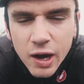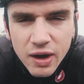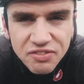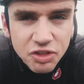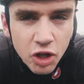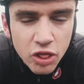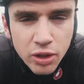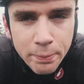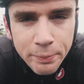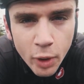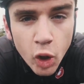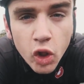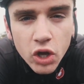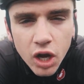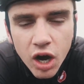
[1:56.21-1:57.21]
I've done the
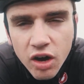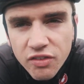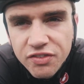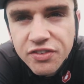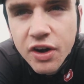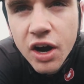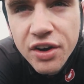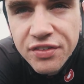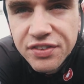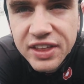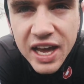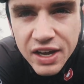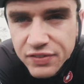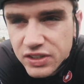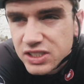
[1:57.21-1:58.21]
bulk of
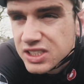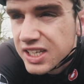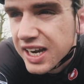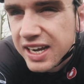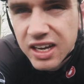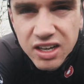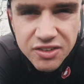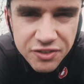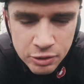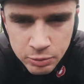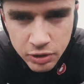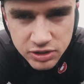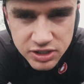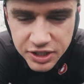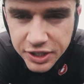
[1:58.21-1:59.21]
the efforts today. I've got a few
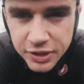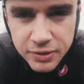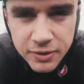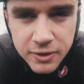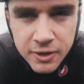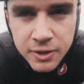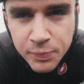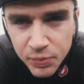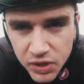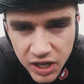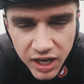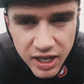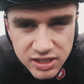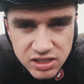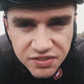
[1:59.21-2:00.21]
more to do
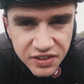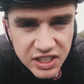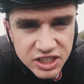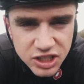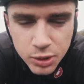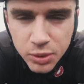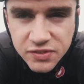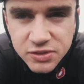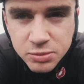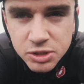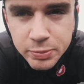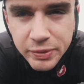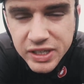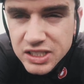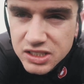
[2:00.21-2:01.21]
to finish up with some
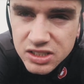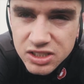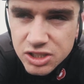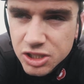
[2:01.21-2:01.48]
sprints and